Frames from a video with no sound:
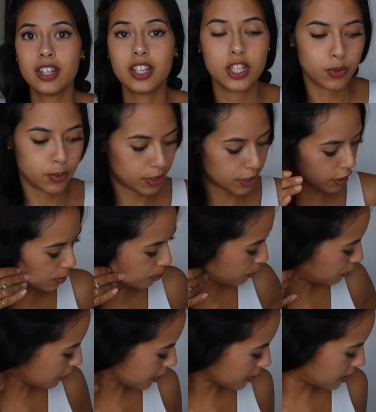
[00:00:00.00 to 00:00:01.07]
So we're gonna
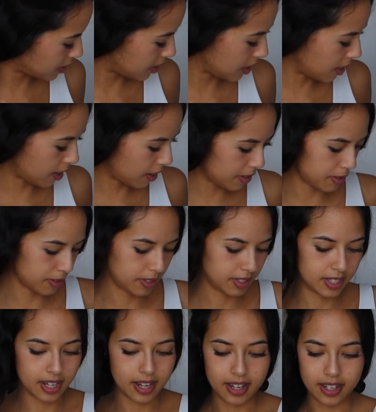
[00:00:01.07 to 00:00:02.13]
move on to the other
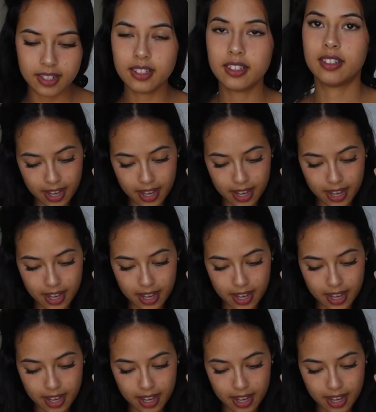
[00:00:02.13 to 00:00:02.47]
side.